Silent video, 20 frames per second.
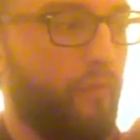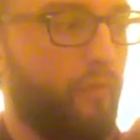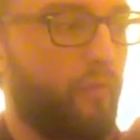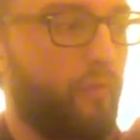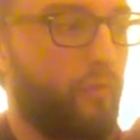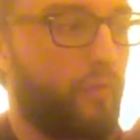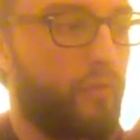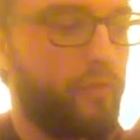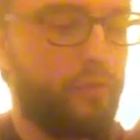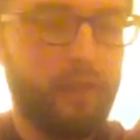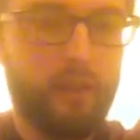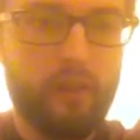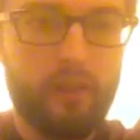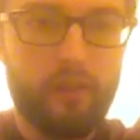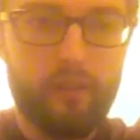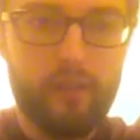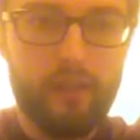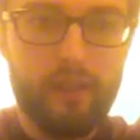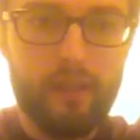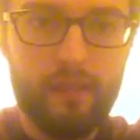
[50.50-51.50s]
4th string now
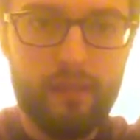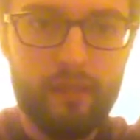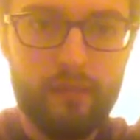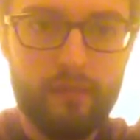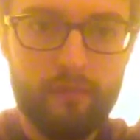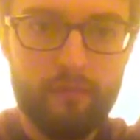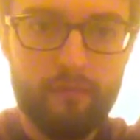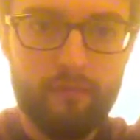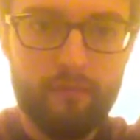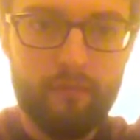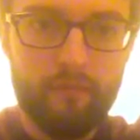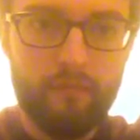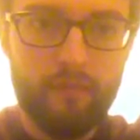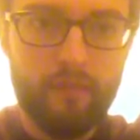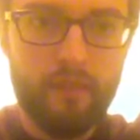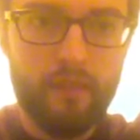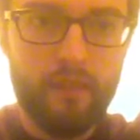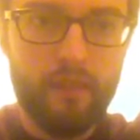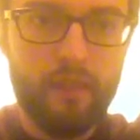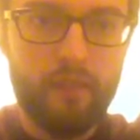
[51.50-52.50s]
in E,
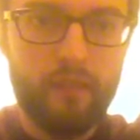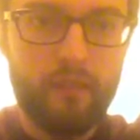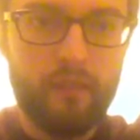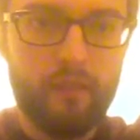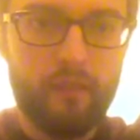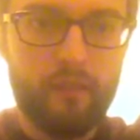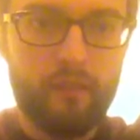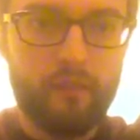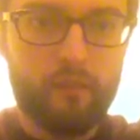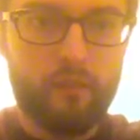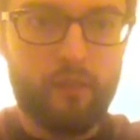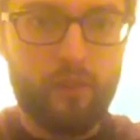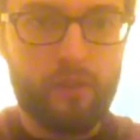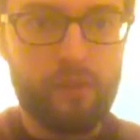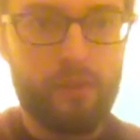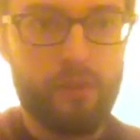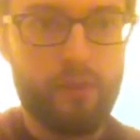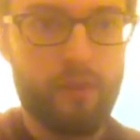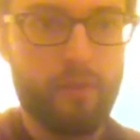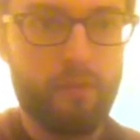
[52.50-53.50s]
the first
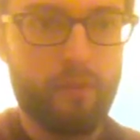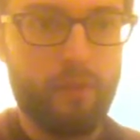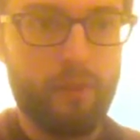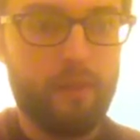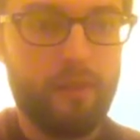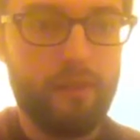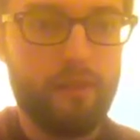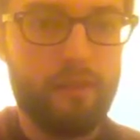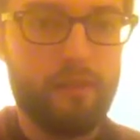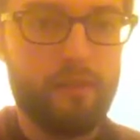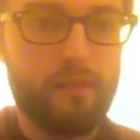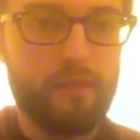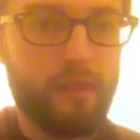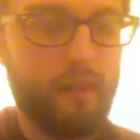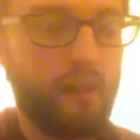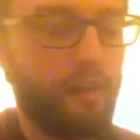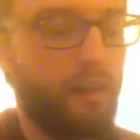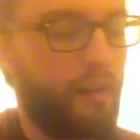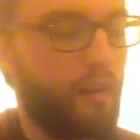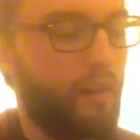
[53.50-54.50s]
shape is
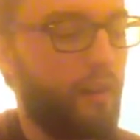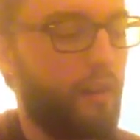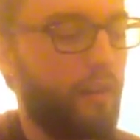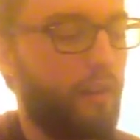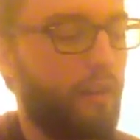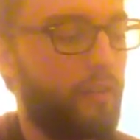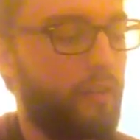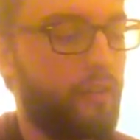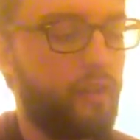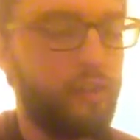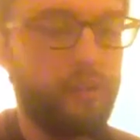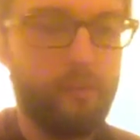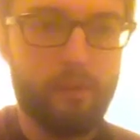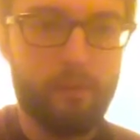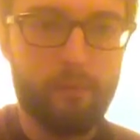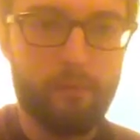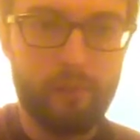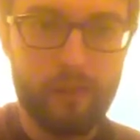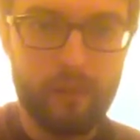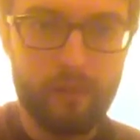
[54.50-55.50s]
a G sharp
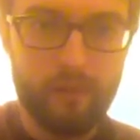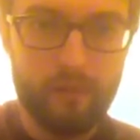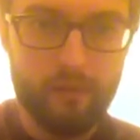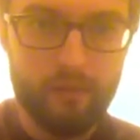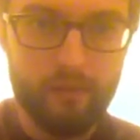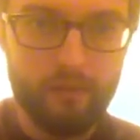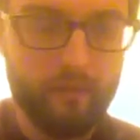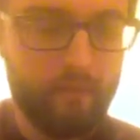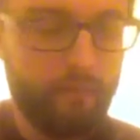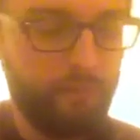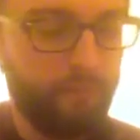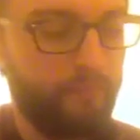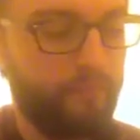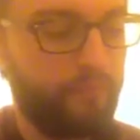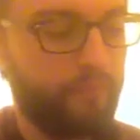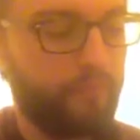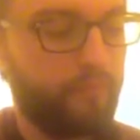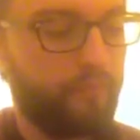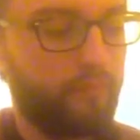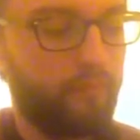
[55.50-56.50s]
minor.
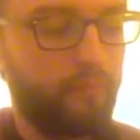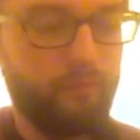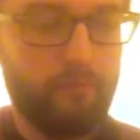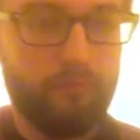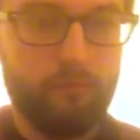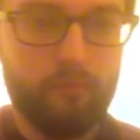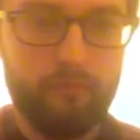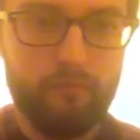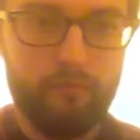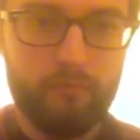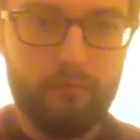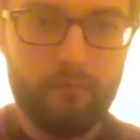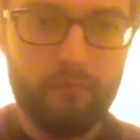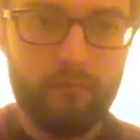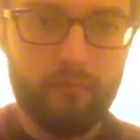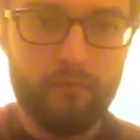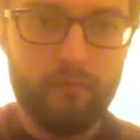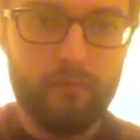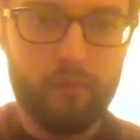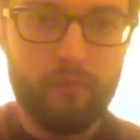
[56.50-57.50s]

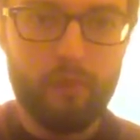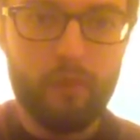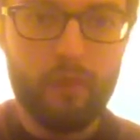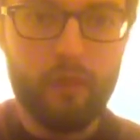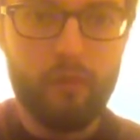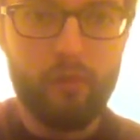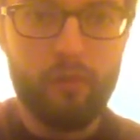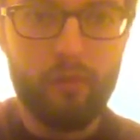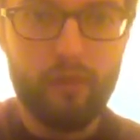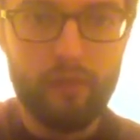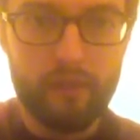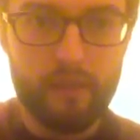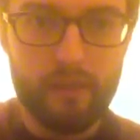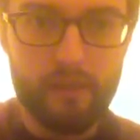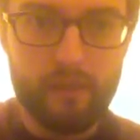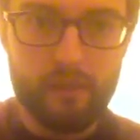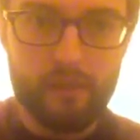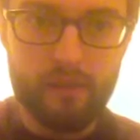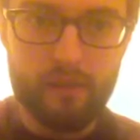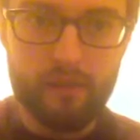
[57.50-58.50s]
But now all of
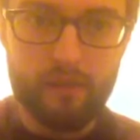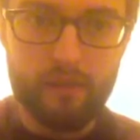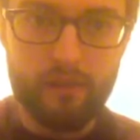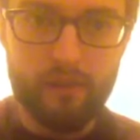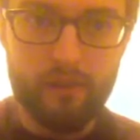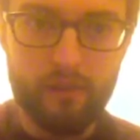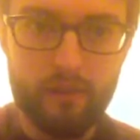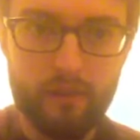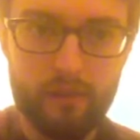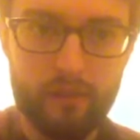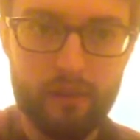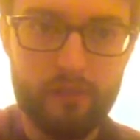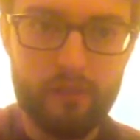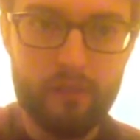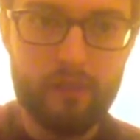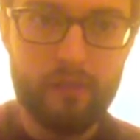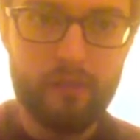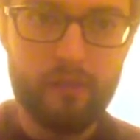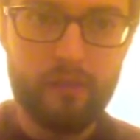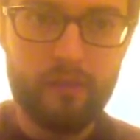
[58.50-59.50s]
these
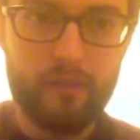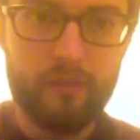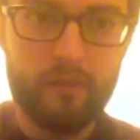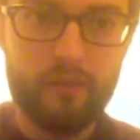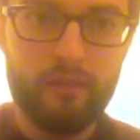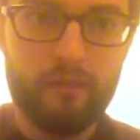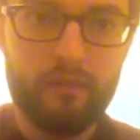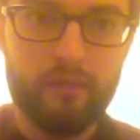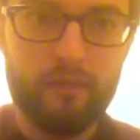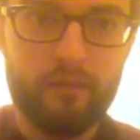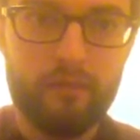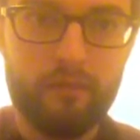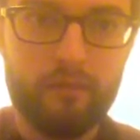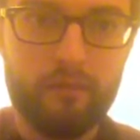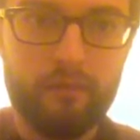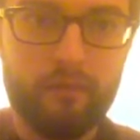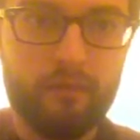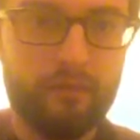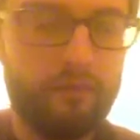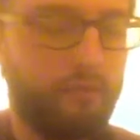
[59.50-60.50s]
chords
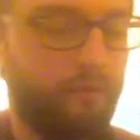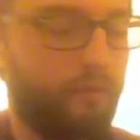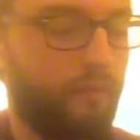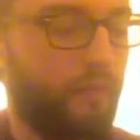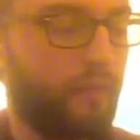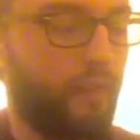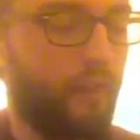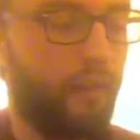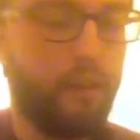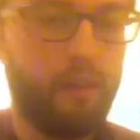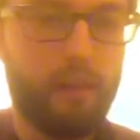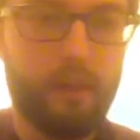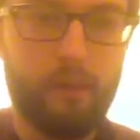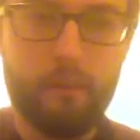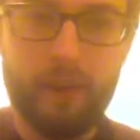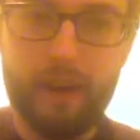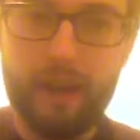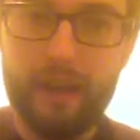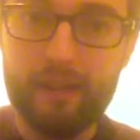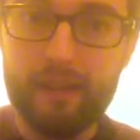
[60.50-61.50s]
are
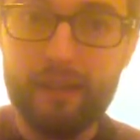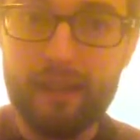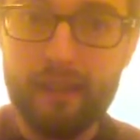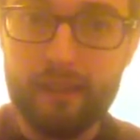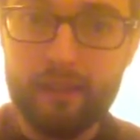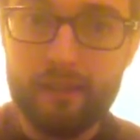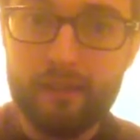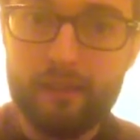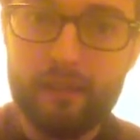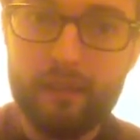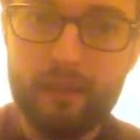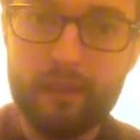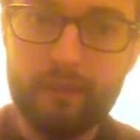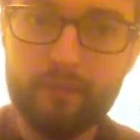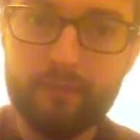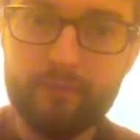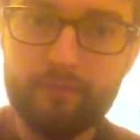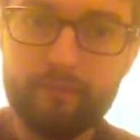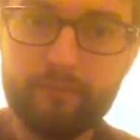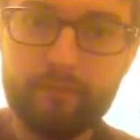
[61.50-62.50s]
add 9s now.
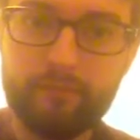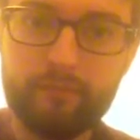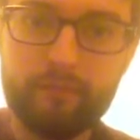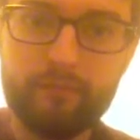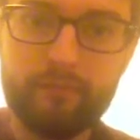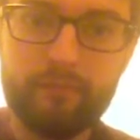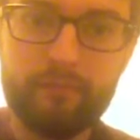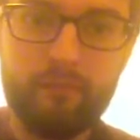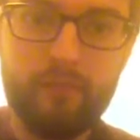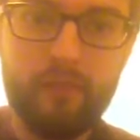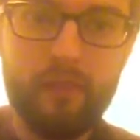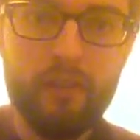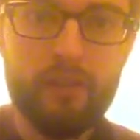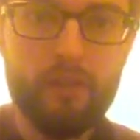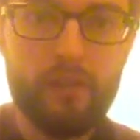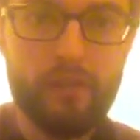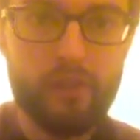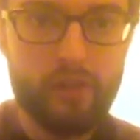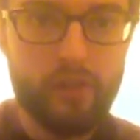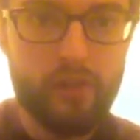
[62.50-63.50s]
So
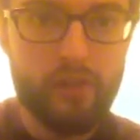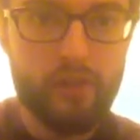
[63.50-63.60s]
that's a G